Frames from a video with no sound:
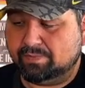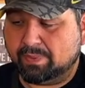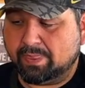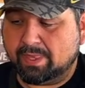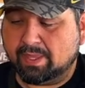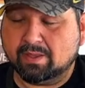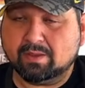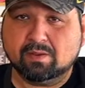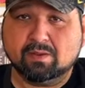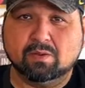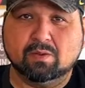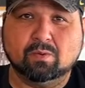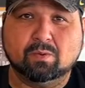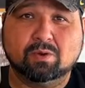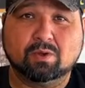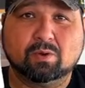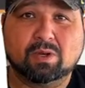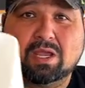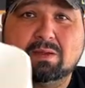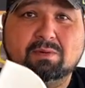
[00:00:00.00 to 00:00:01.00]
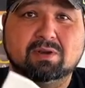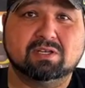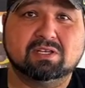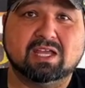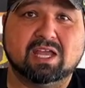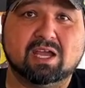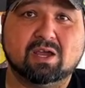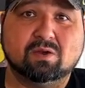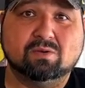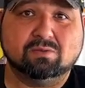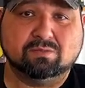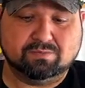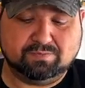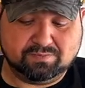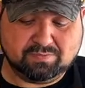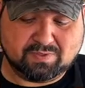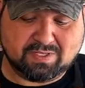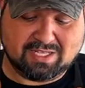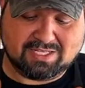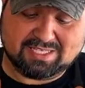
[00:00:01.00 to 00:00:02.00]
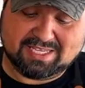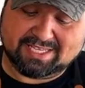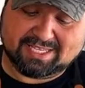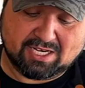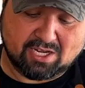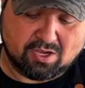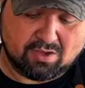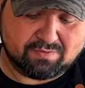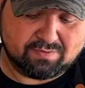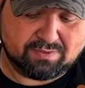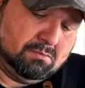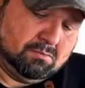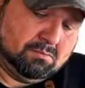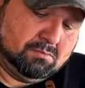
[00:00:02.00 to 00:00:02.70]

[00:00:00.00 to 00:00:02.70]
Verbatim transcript: We can grab our towel and take it off.